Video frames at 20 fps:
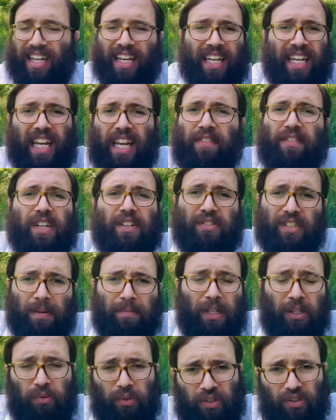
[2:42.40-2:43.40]
even if
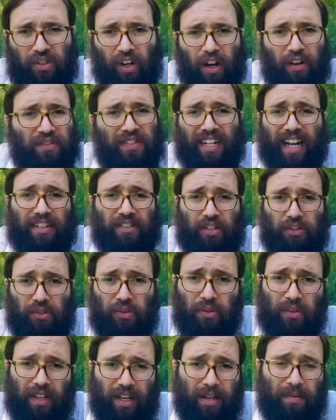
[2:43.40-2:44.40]
somebody resolves not to
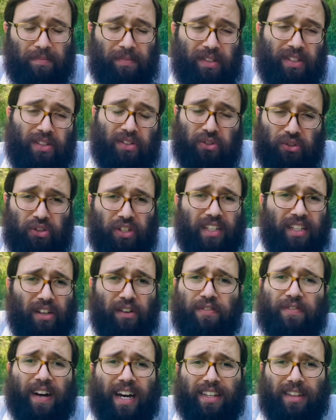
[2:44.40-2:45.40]
do them, usually they'll
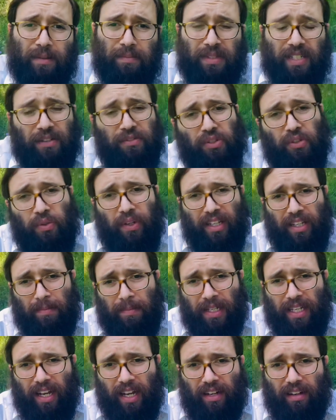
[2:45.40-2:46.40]
find themselves doing them
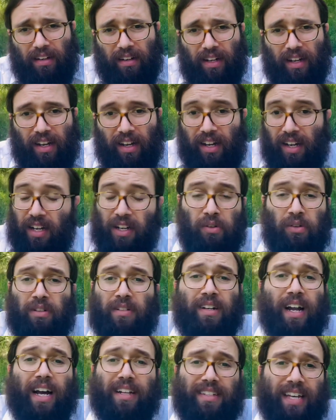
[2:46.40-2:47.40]
again.
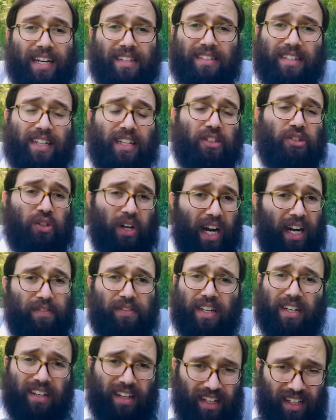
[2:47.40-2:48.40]
Not texting and
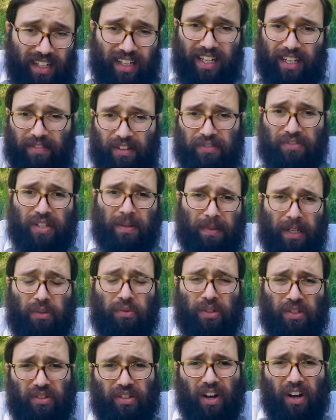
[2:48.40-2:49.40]
driving. Even if somebody
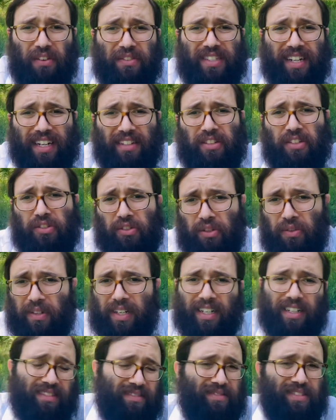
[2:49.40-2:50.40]
resolves not to do
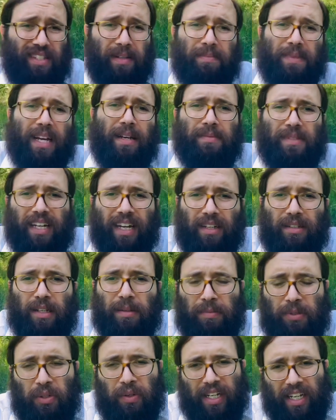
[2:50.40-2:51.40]
it, sometimes they end up
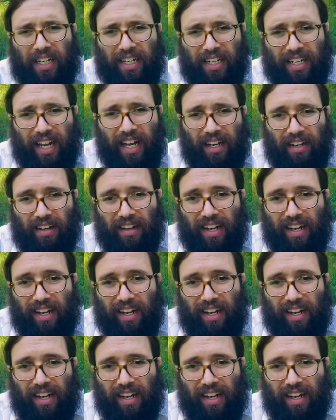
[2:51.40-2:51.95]
doing it again.